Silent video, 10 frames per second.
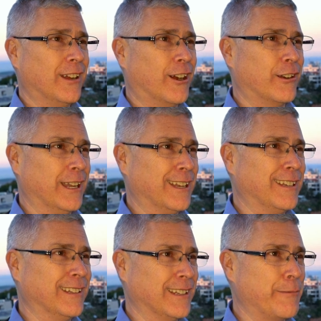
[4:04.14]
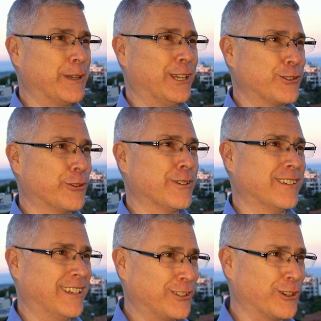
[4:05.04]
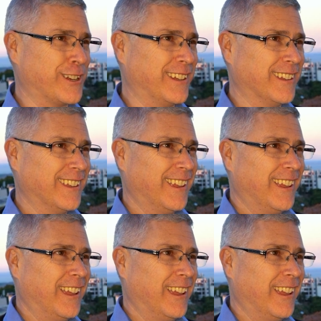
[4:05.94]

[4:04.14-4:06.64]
are in Lebanon, Jordan, and Turkey. Wow.